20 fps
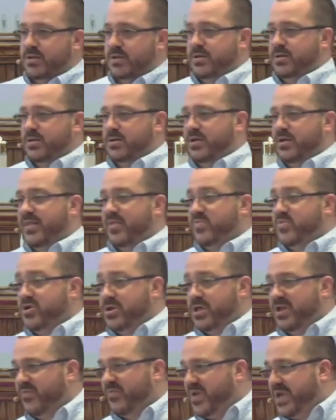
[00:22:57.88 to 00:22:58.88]
And the beauty
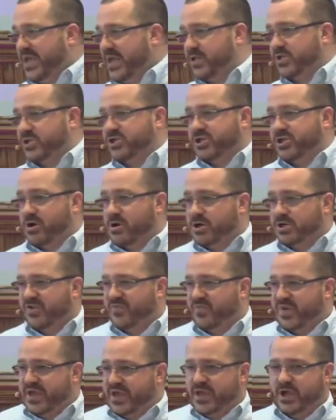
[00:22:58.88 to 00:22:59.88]
of being the church, of
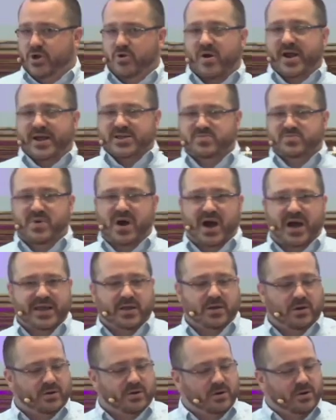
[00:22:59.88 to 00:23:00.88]
being Christ's body
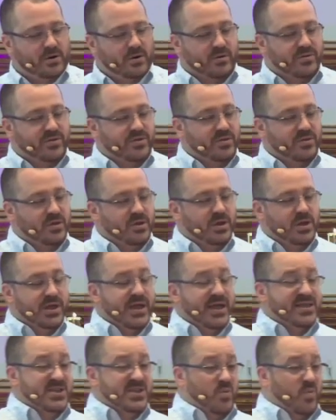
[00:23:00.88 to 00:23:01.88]
on earth, is
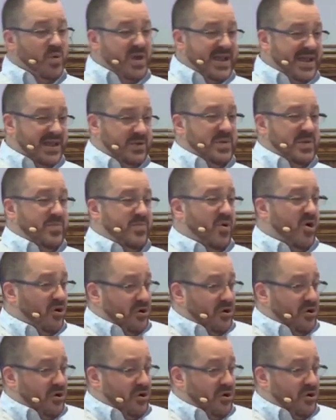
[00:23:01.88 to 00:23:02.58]
that we get to be a part of